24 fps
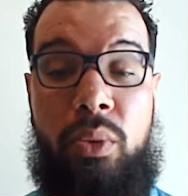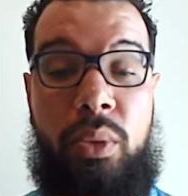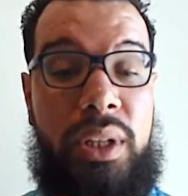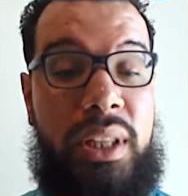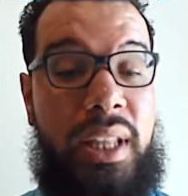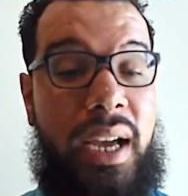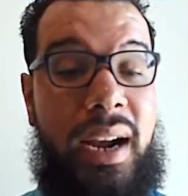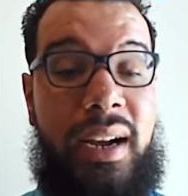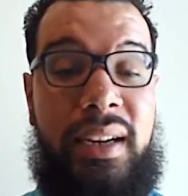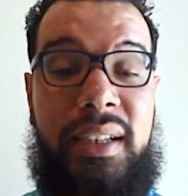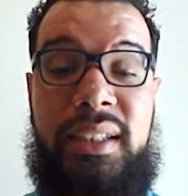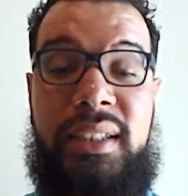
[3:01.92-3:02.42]
with
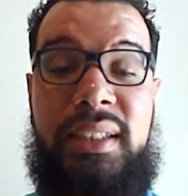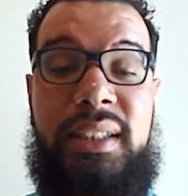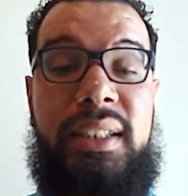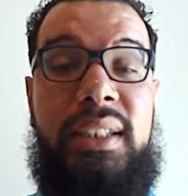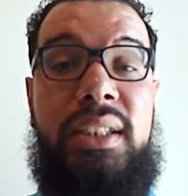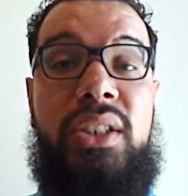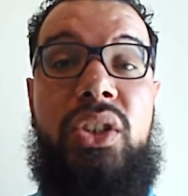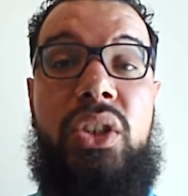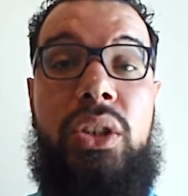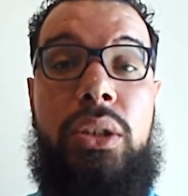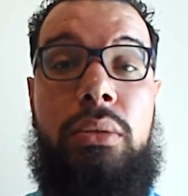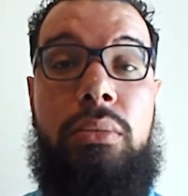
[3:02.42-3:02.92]
our
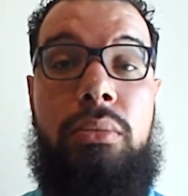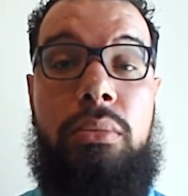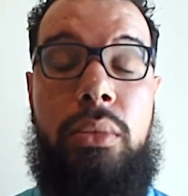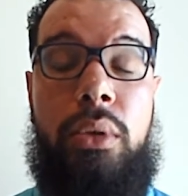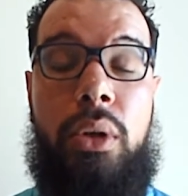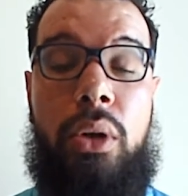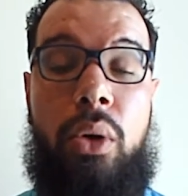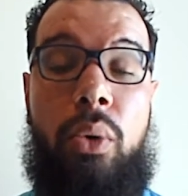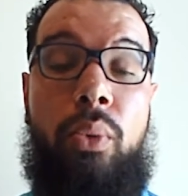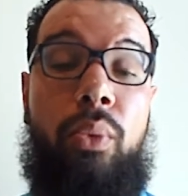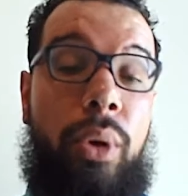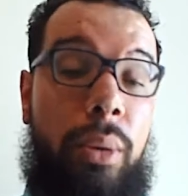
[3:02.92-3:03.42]
decision.
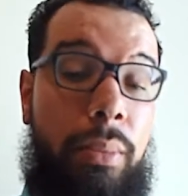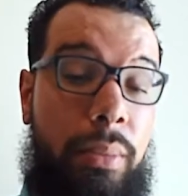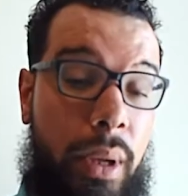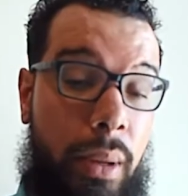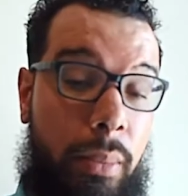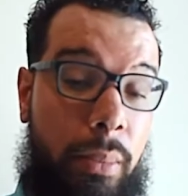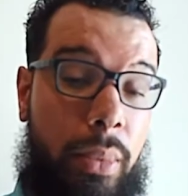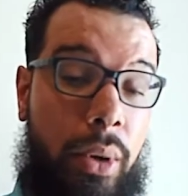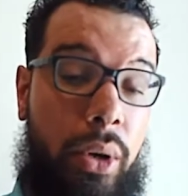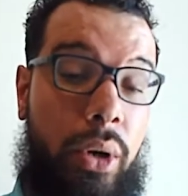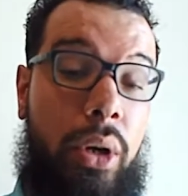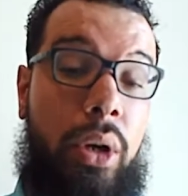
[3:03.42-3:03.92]

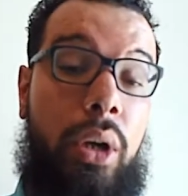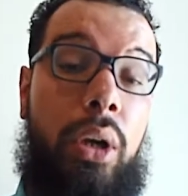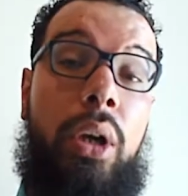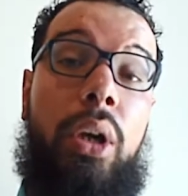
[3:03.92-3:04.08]
Remember,